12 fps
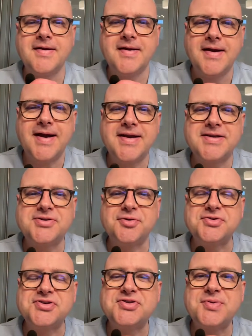Hi, it's
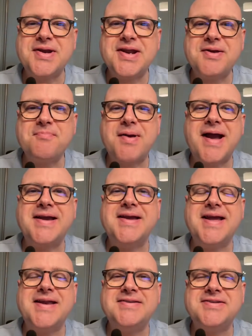Dr. Sweeney back
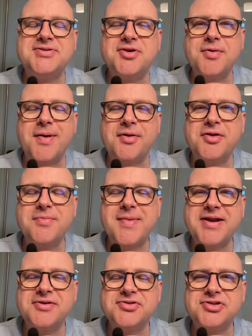again to talk about another
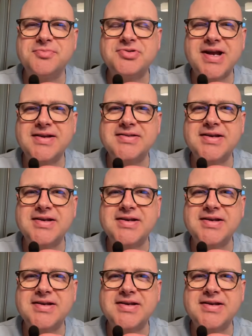medical subject.